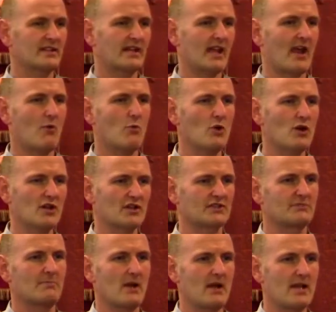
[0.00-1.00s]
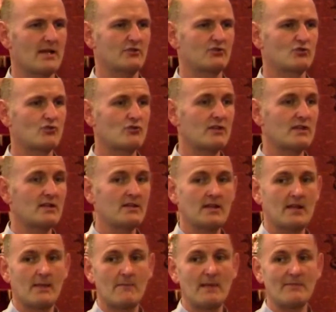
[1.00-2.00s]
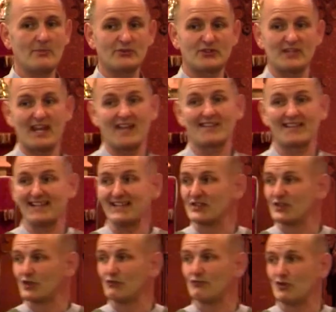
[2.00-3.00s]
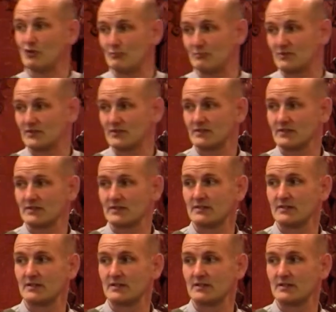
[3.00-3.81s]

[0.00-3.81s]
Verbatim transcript: Cow works by drawing people together into groups.